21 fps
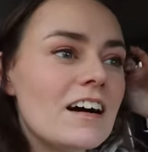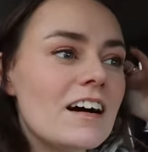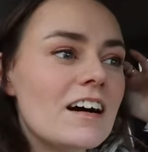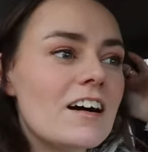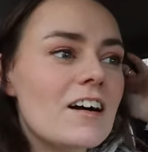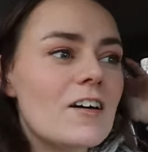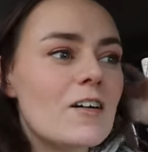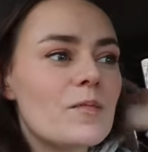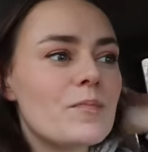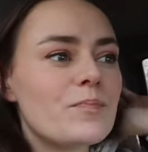
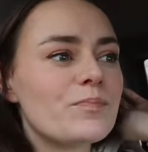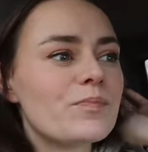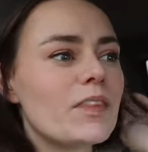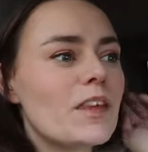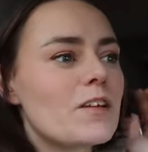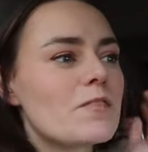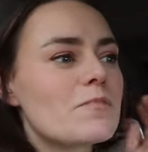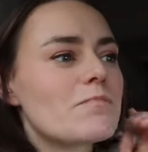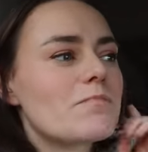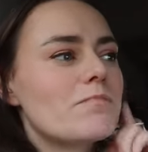
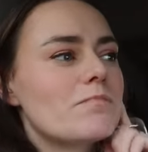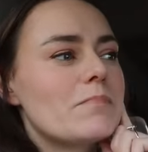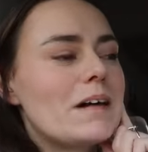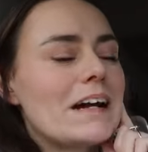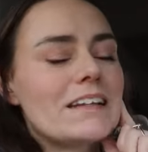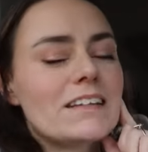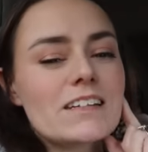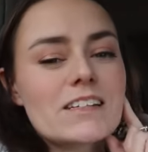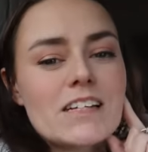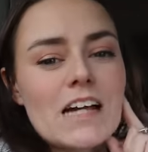Um,
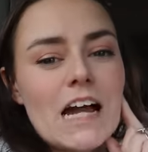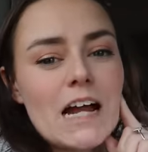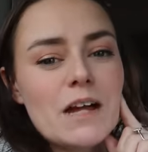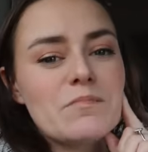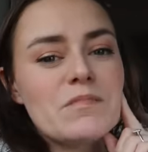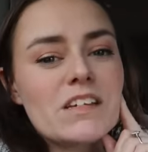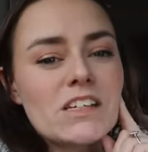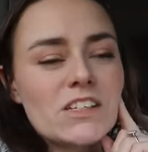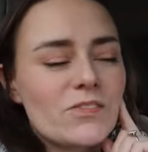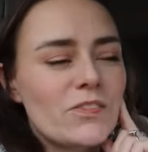by the
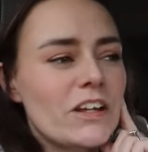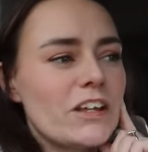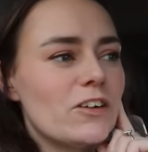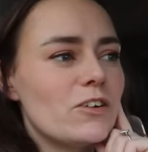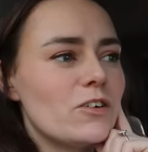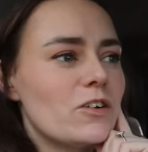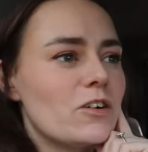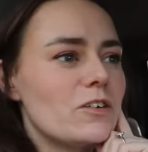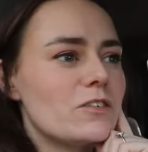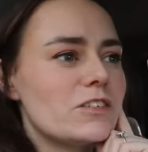time this
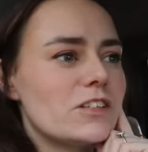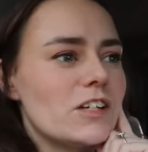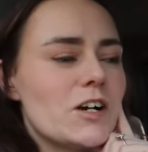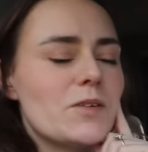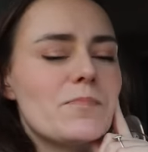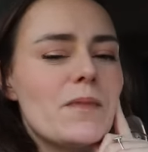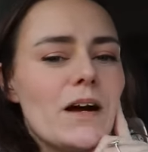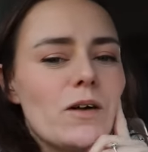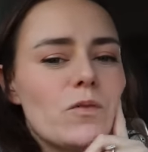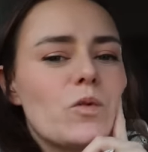video goes
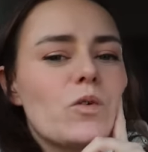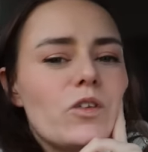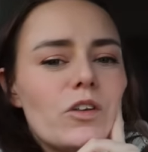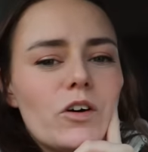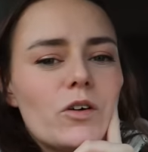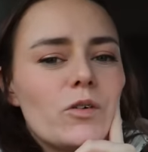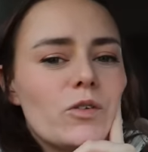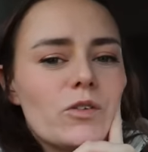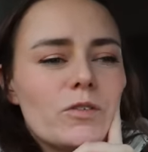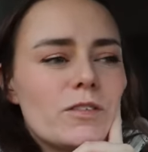up, I will
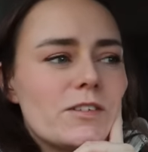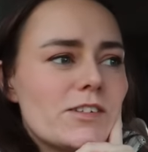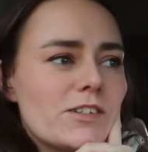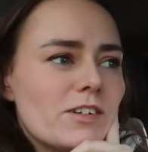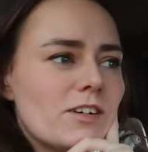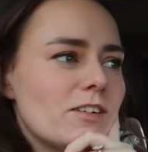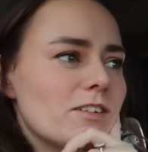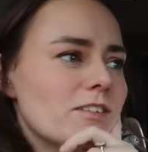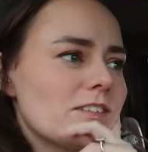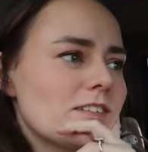know the
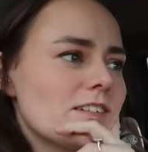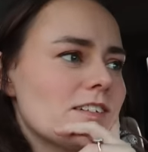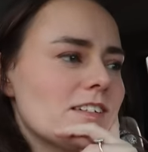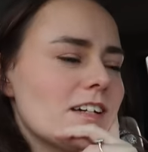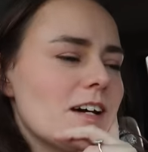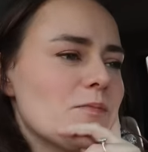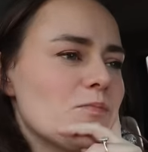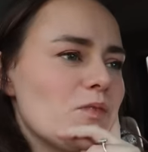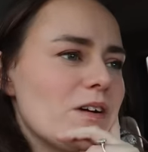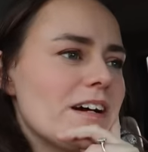results because
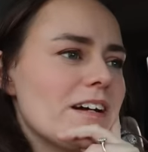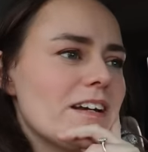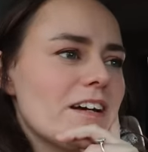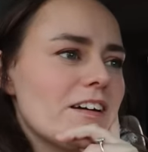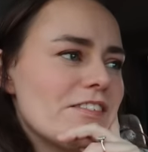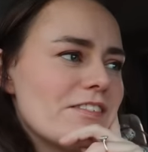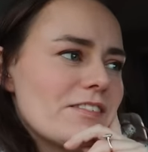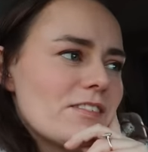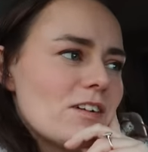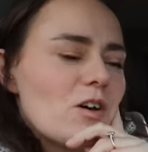I'm
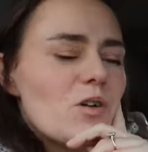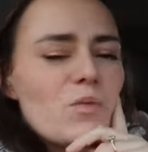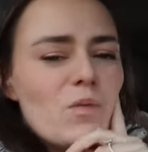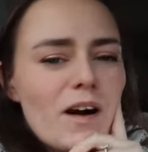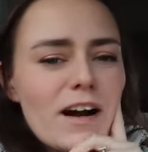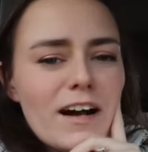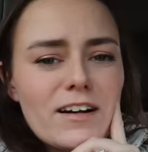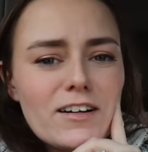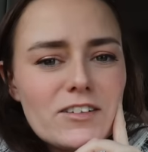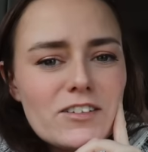waiting a
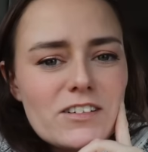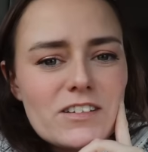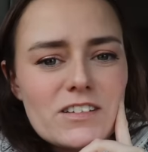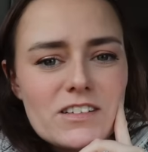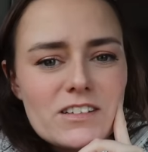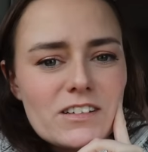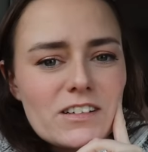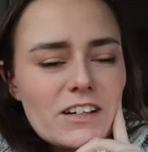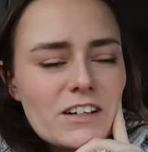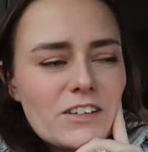while
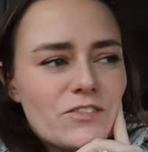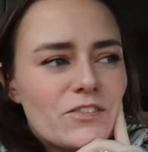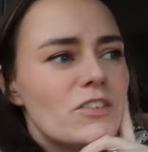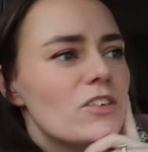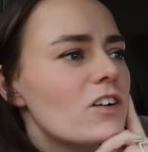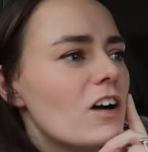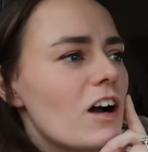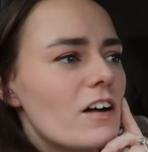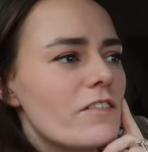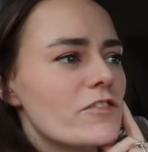just to like
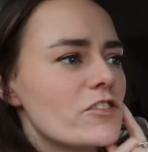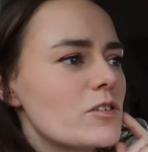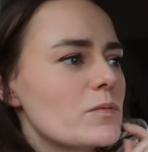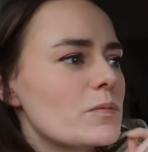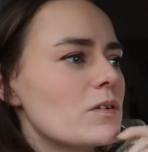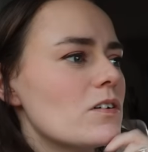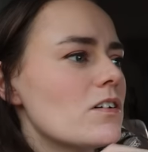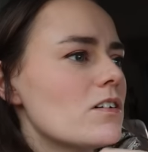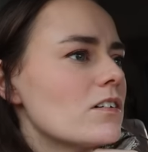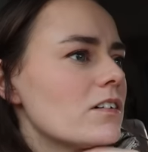feel
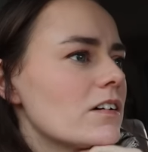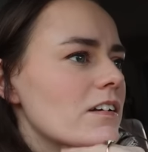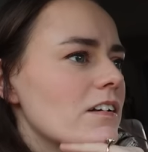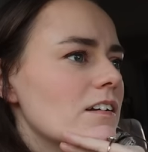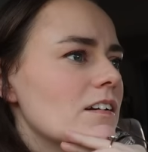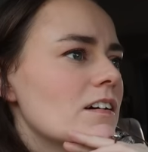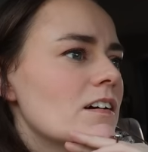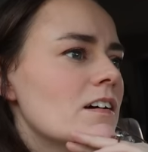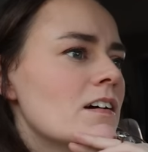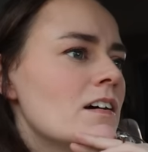comfortable
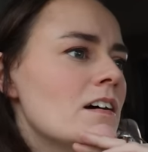and